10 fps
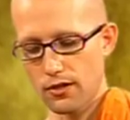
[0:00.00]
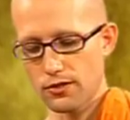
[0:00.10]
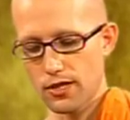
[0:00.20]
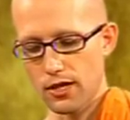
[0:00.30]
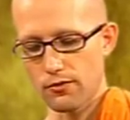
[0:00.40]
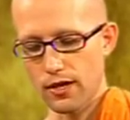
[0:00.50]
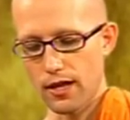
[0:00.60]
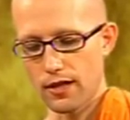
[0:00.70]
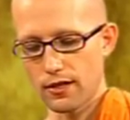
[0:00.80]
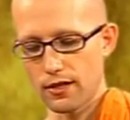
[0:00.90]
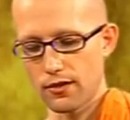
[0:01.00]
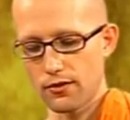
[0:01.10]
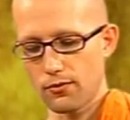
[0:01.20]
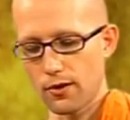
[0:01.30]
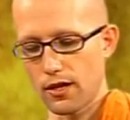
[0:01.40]
understand reality in
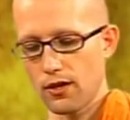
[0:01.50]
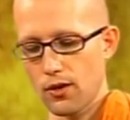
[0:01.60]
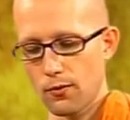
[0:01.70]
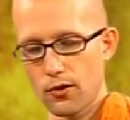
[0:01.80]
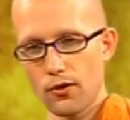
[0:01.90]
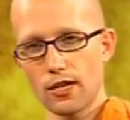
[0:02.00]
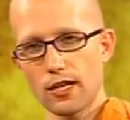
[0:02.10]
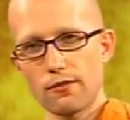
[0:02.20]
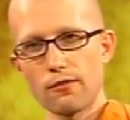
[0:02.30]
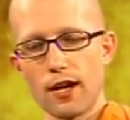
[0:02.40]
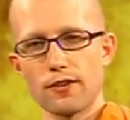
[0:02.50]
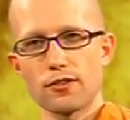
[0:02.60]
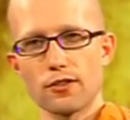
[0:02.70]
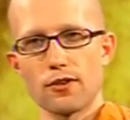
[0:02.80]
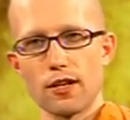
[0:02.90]
this way, we're going to give rise
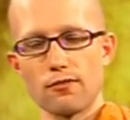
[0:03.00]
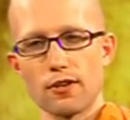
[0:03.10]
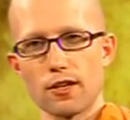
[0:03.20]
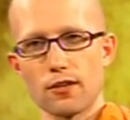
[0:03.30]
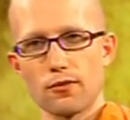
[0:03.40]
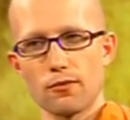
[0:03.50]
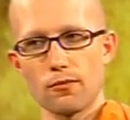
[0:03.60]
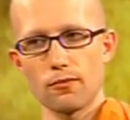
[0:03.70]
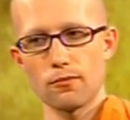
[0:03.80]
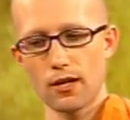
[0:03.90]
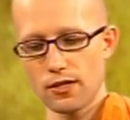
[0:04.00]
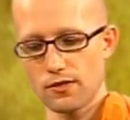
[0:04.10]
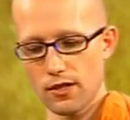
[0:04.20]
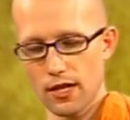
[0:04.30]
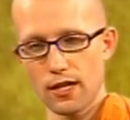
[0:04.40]
to craving. Because
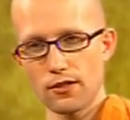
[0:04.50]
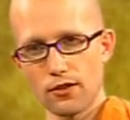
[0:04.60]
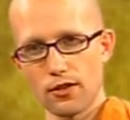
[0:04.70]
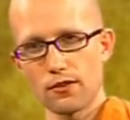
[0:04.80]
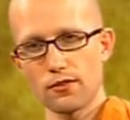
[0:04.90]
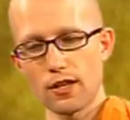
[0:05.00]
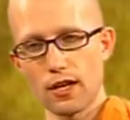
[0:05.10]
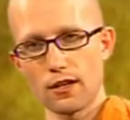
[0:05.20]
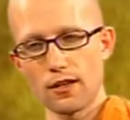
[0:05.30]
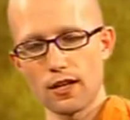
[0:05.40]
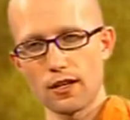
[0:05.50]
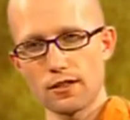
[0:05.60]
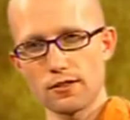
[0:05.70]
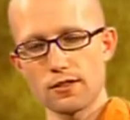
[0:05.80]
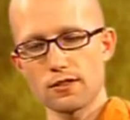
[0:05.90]
of the ignorance that, that
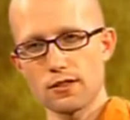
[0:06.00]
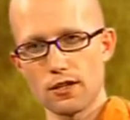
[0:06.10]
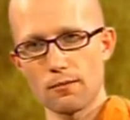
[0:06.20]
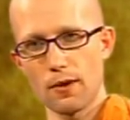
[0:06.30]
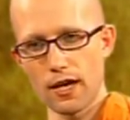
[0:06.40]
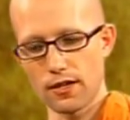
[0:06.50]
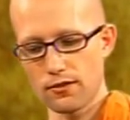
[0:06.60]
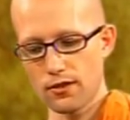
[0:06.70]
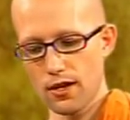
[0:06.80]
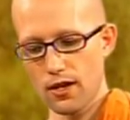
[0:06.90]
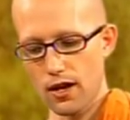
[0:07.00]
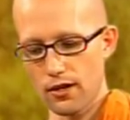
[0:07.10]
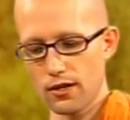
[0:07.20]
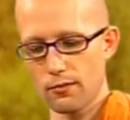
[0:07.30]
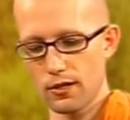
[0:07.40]
exists in our minds, our
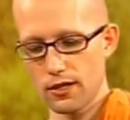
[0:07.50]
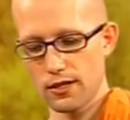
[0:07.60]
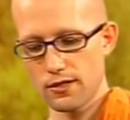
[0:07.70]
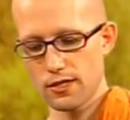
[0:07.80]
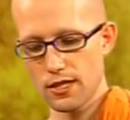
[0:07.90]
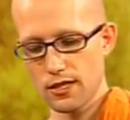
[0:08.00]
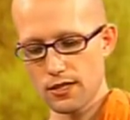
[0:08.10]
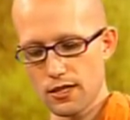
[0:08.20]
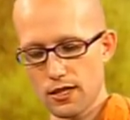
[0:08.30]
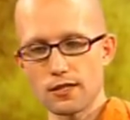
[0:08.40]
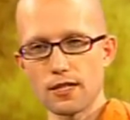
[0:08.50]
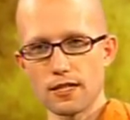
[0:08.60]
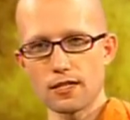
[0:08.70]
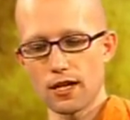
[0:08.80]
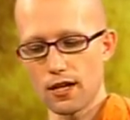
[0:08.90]
inability to see these things
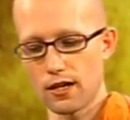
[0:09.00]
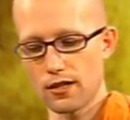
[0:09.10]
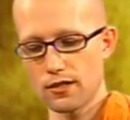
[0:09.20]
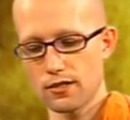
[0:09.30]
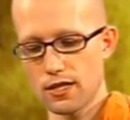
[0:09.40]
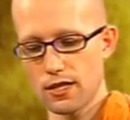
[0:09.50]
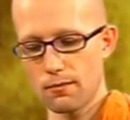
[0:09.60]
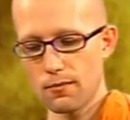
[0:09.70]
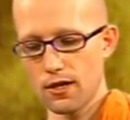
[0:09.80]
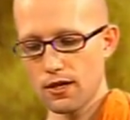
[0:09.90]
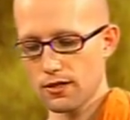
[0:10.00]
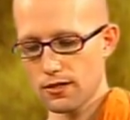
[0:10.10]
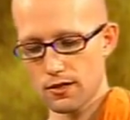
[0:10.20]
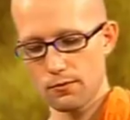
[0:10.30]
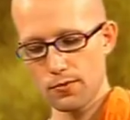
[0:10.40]
as they are and to see them
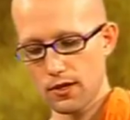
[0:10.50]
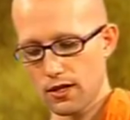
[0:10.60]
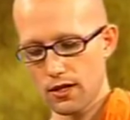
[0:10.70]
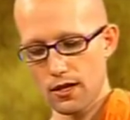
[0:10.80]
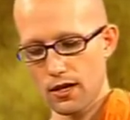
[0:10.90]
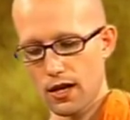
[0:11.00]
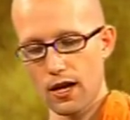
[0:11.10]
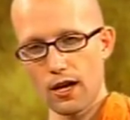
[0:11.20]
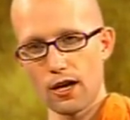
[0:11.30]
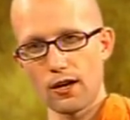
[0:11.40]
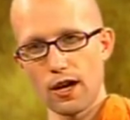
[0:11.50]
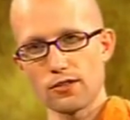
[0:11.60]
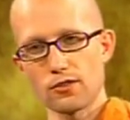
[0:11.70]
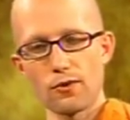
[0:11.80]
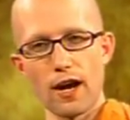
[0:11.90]
simply uh,
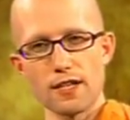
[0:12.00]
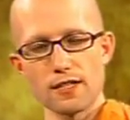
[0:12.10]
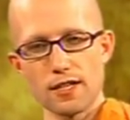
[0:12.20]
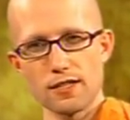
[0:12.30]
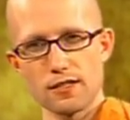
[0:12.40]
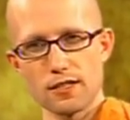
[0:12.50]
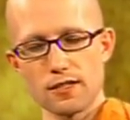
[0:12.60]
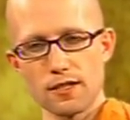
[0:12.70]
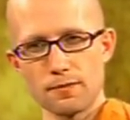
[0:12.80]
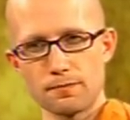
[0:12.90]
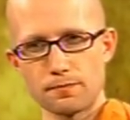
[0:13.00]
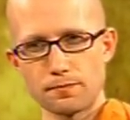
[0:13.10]
as arising and ceasing